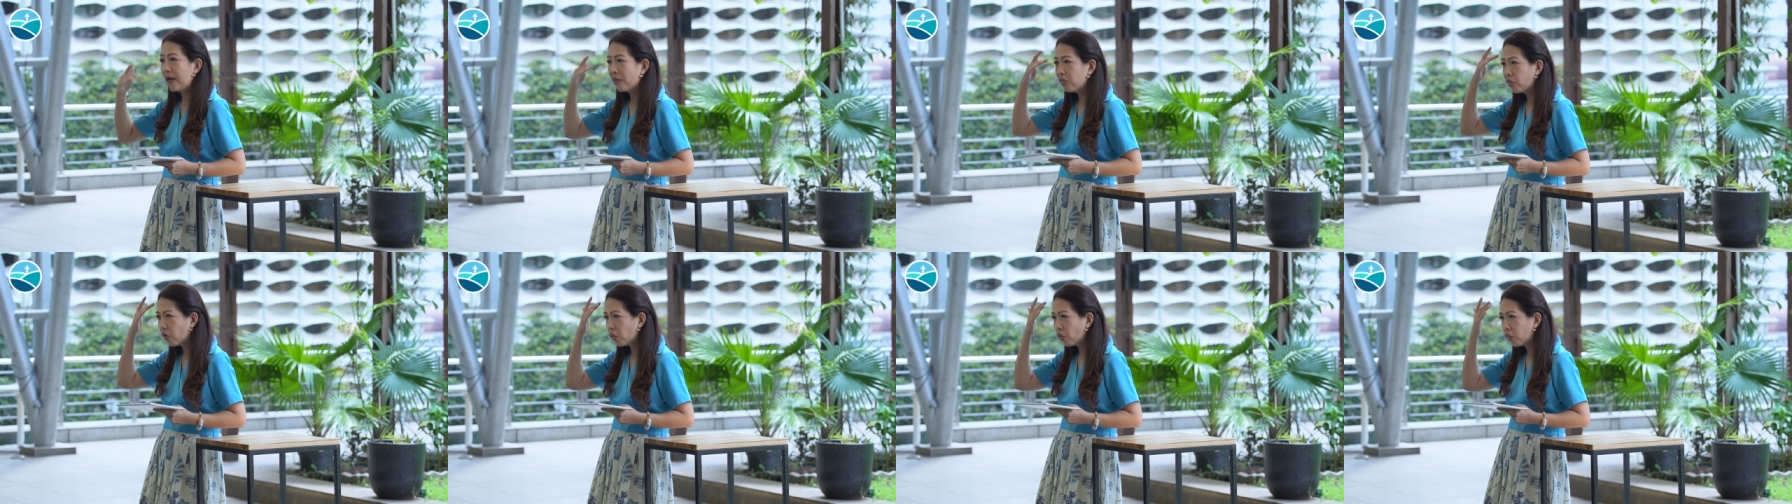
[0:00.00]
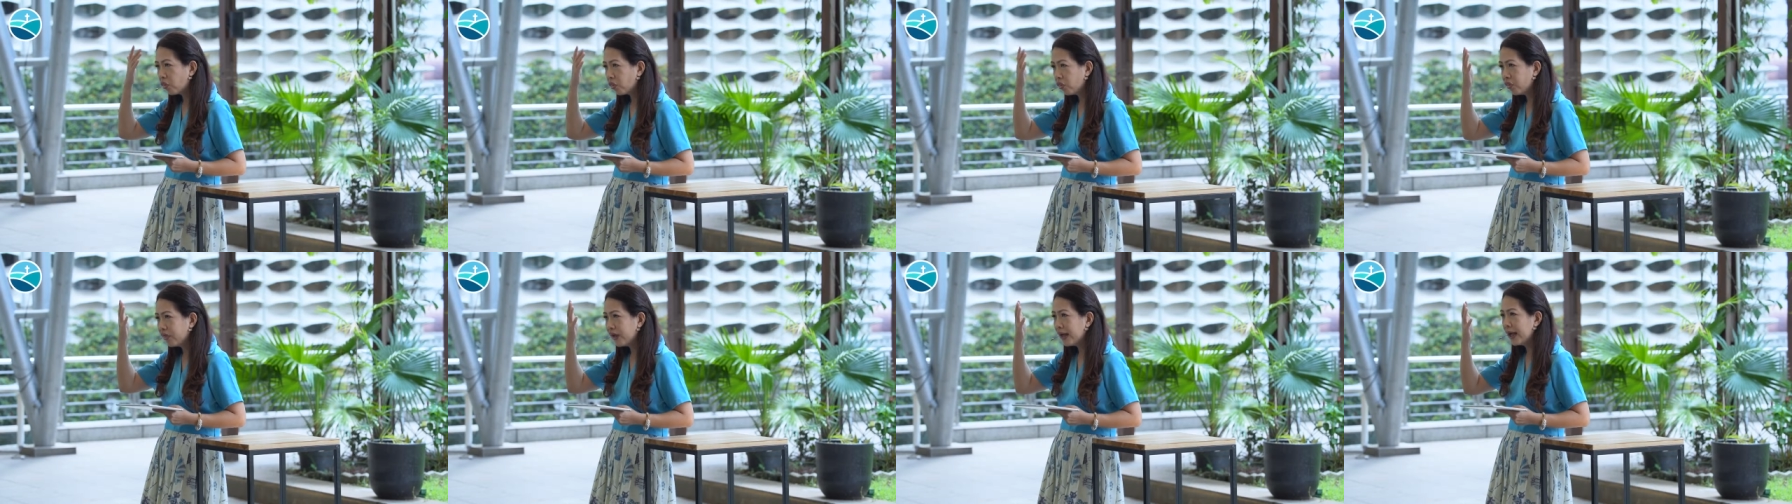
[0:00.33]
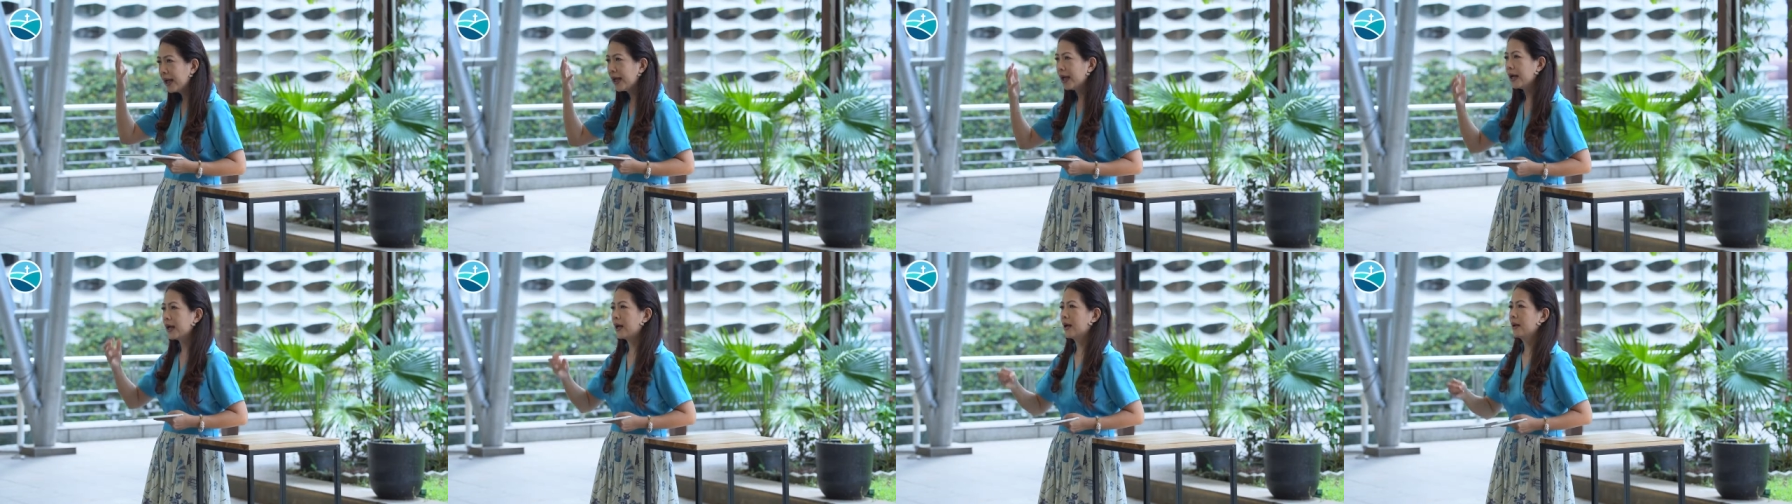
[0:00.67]
to
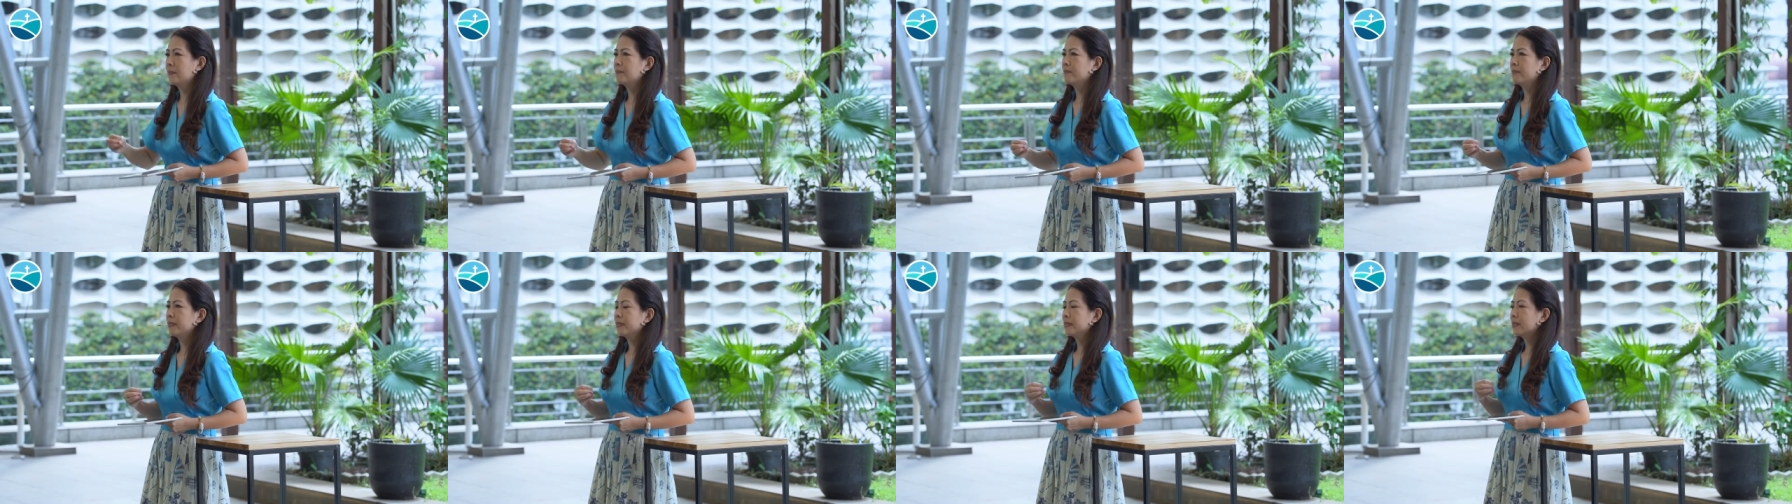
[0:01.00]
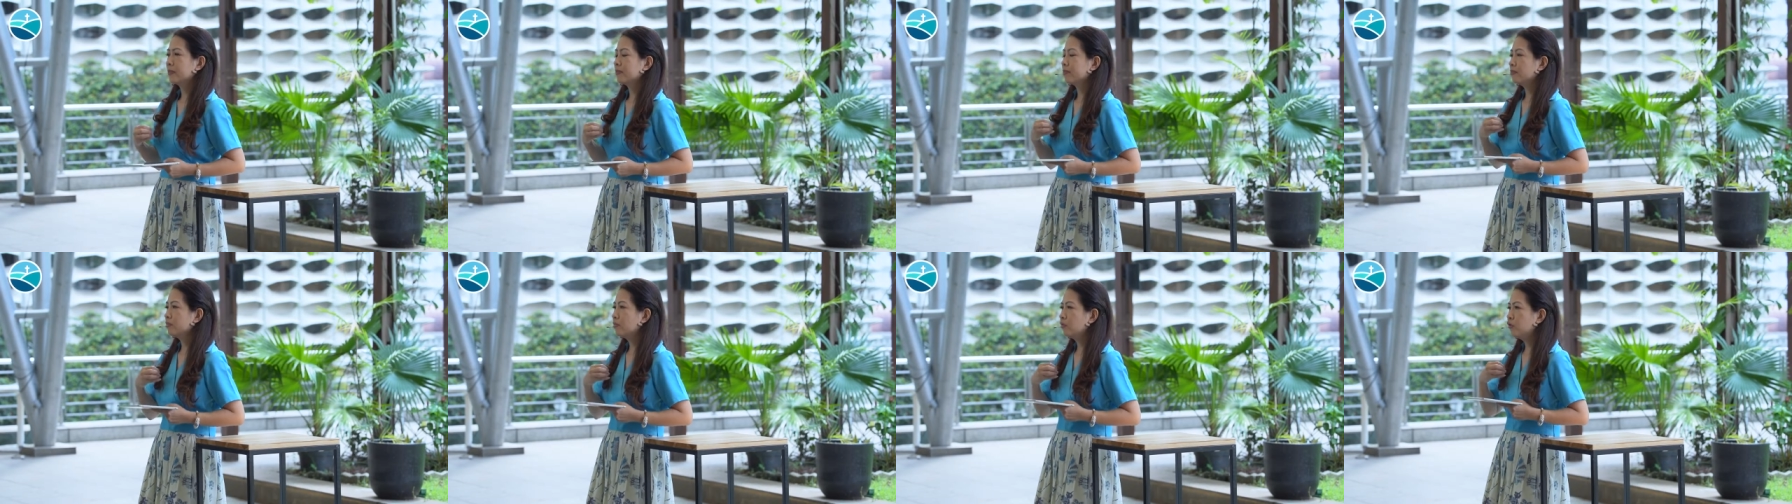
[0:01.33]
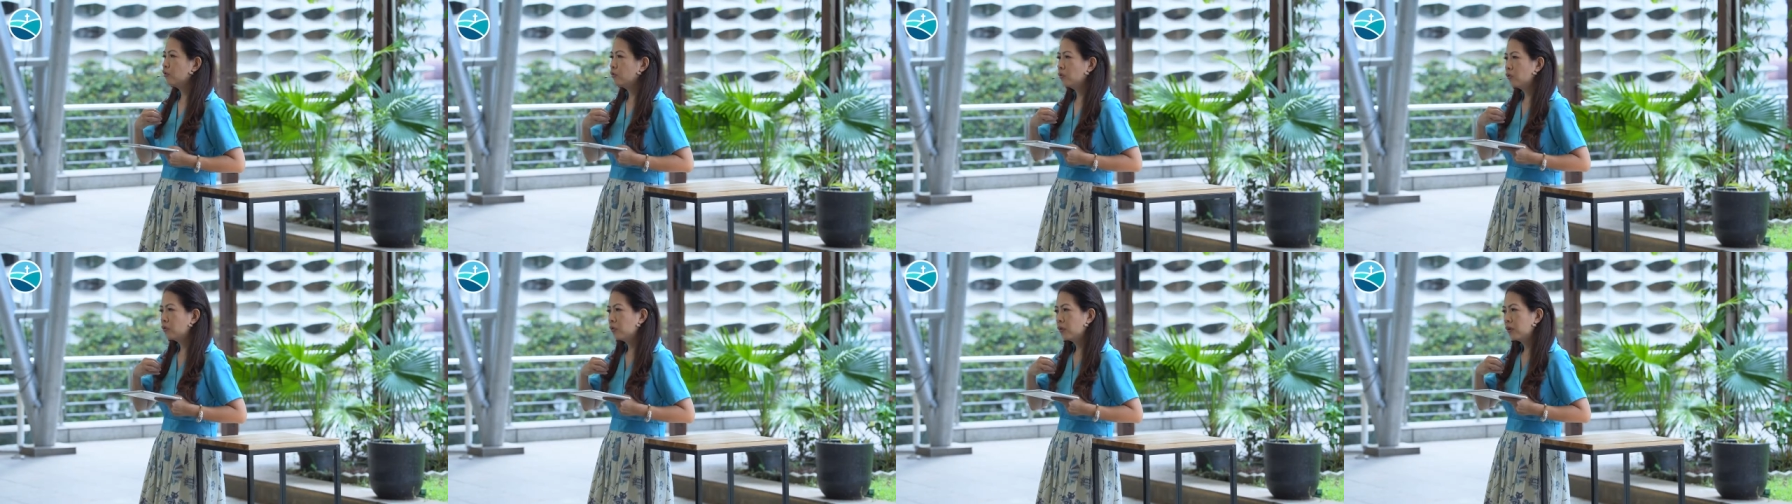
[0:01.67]
think,
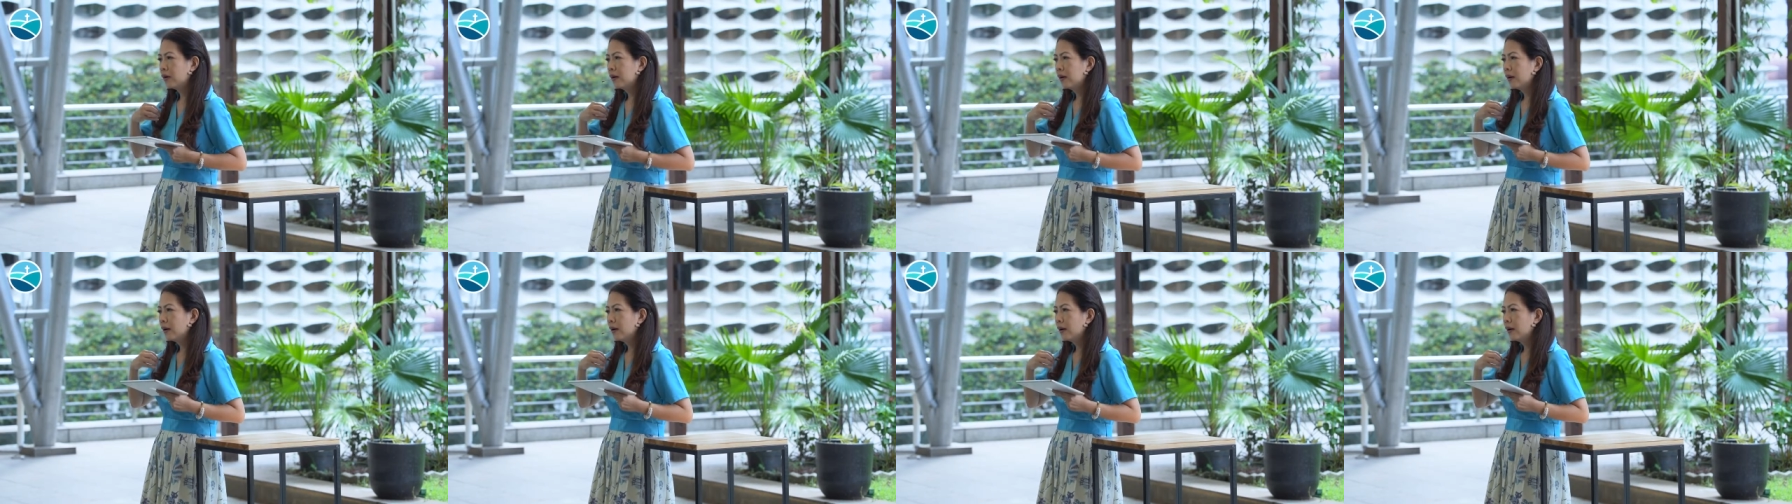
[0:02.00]
to